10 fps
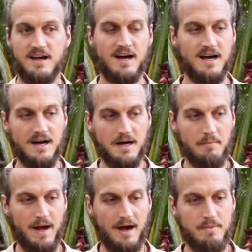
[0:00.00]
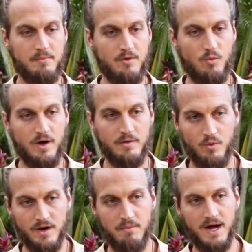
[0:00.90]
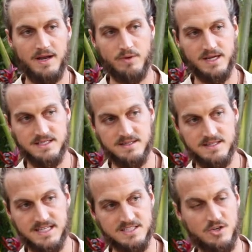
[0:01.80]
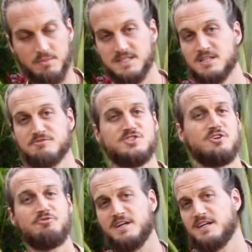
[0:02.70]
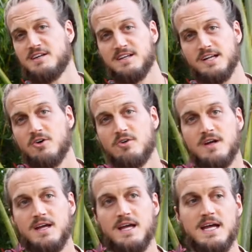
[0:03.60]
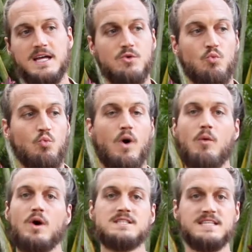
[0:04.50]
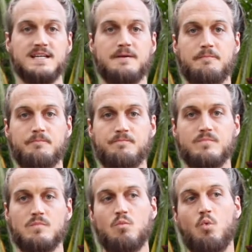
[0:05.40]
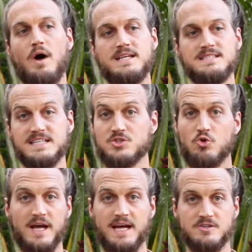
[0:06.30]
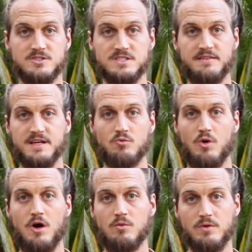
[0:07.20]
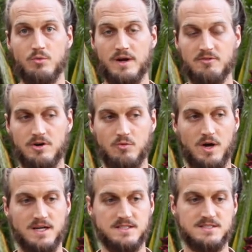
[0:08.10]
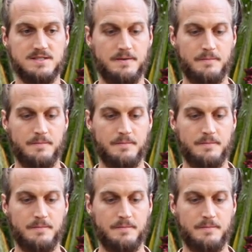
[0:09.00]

I remember on one of mine when I did this, I saw myself surfing, you know. What was it? What is it? It's okay. There's nothing wrong with whatever it was.